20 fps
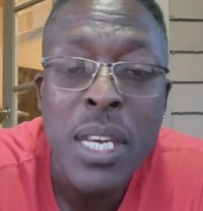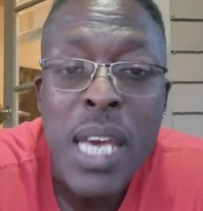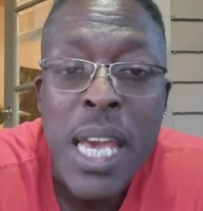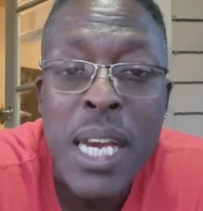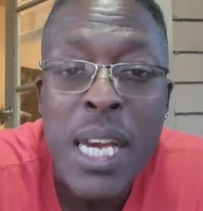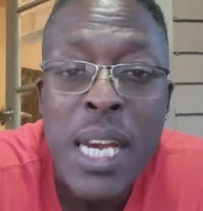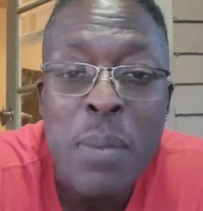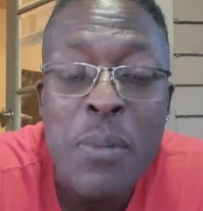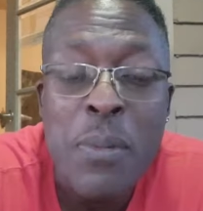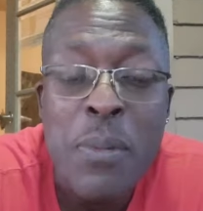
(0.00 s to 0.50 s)
And
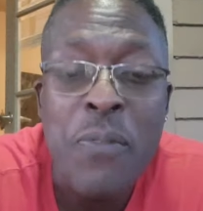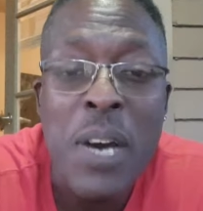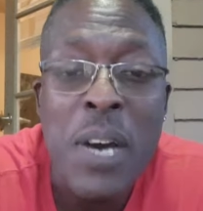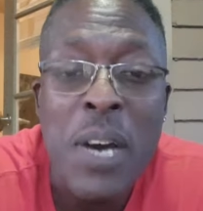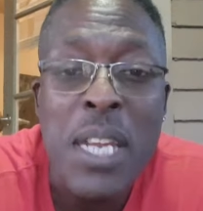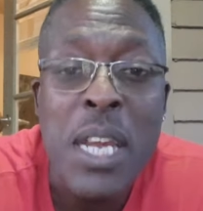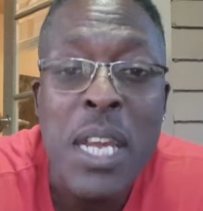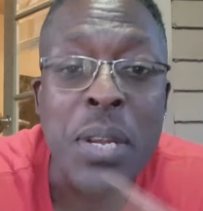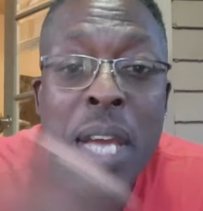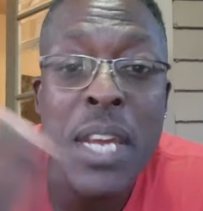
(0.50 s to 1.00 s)
come to find
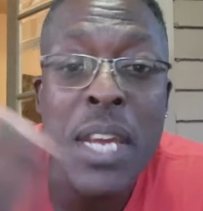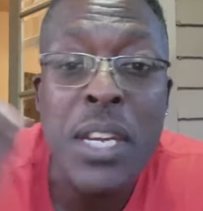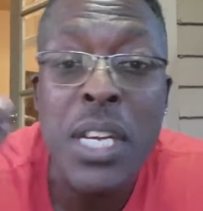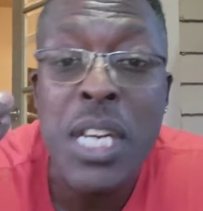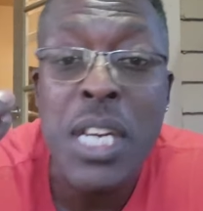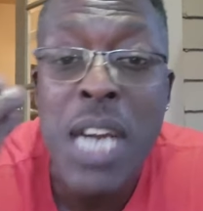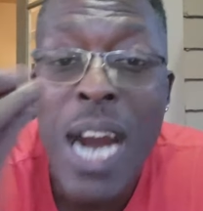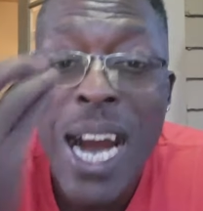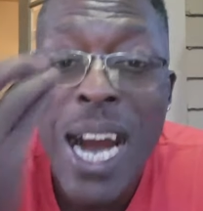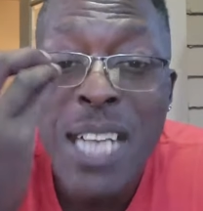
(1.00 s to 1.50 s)
out, he had a
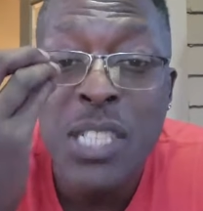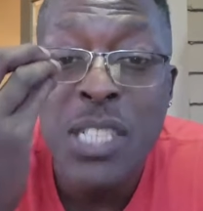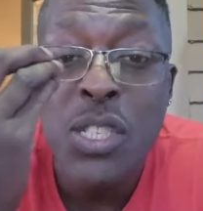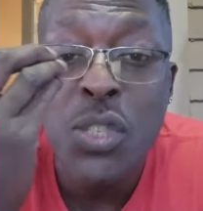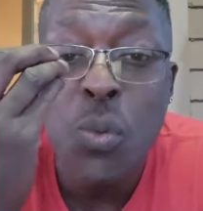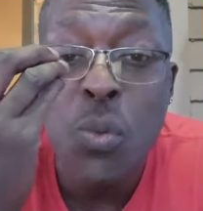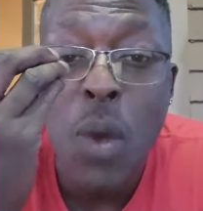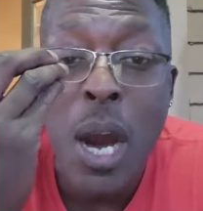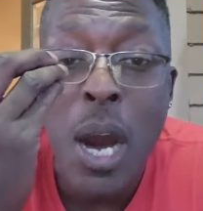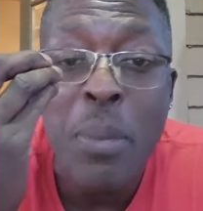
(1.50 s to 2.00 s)
cotton
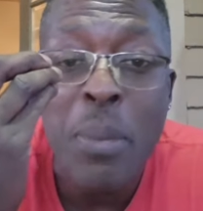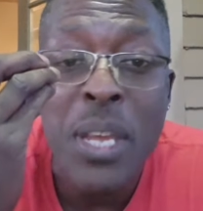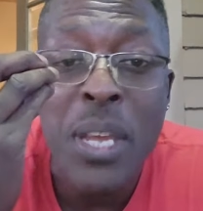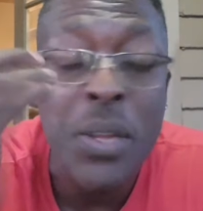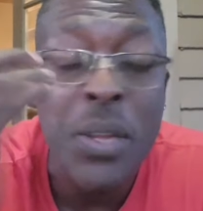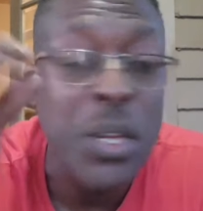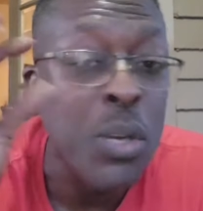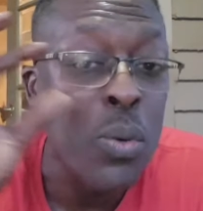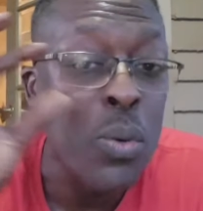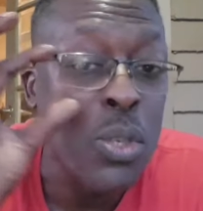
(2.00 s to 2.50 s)
swab in
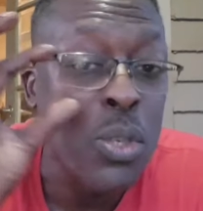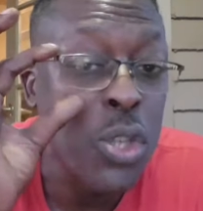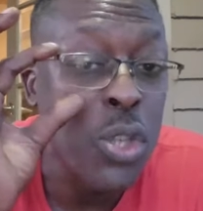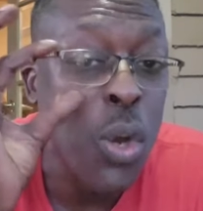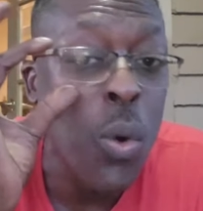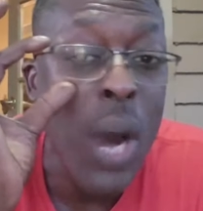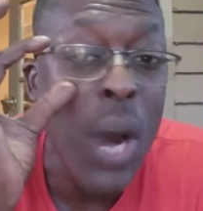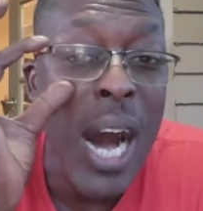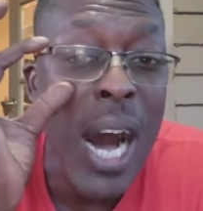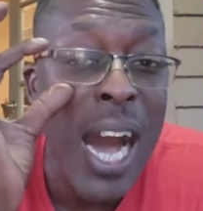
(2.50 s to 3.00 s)
there. There was
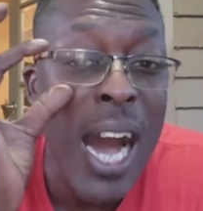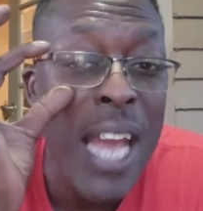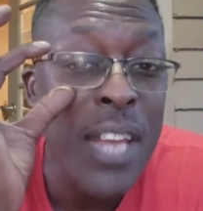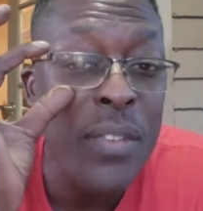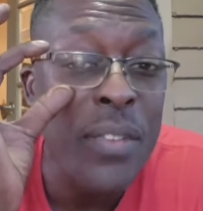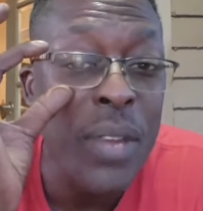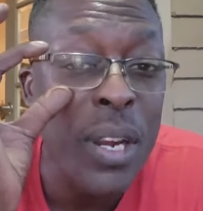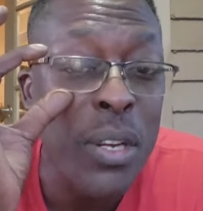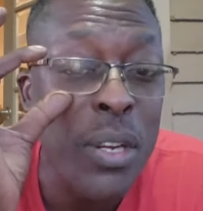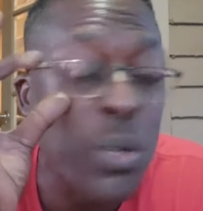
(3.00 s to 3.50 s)
no eye
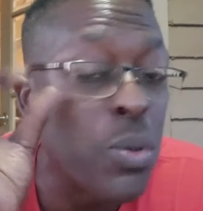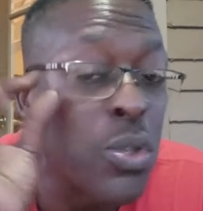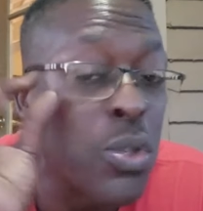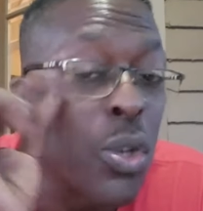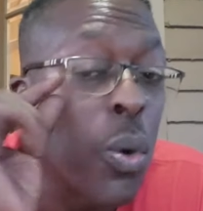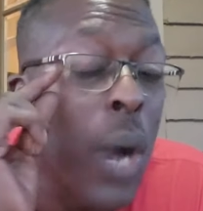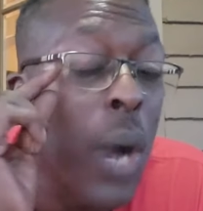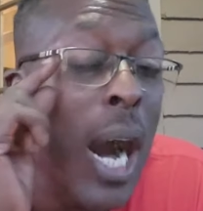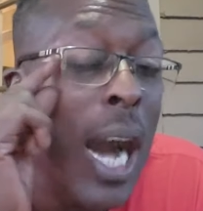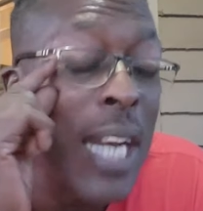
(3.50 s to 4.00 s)
in there. There was
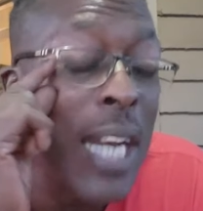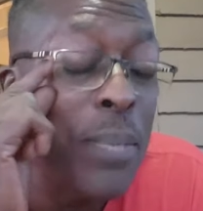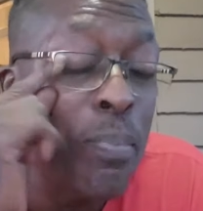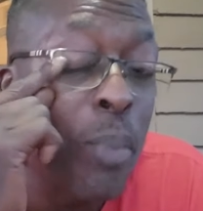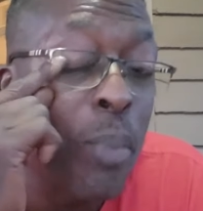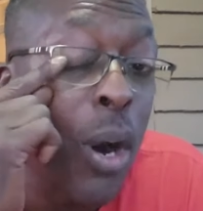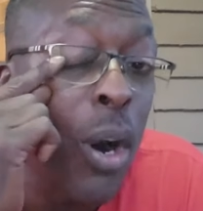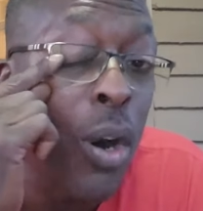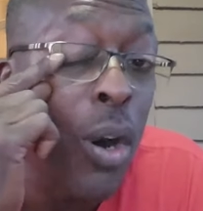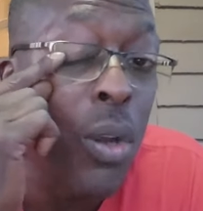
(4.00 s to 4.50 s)
no
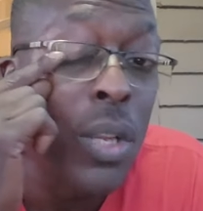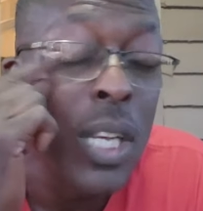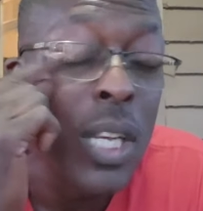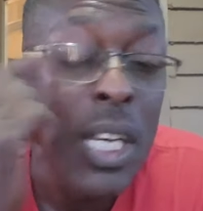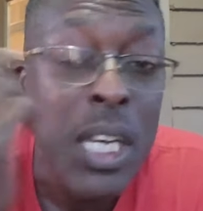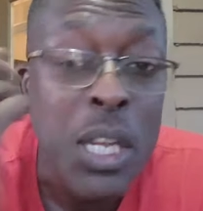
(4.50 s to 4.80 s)
eyeball.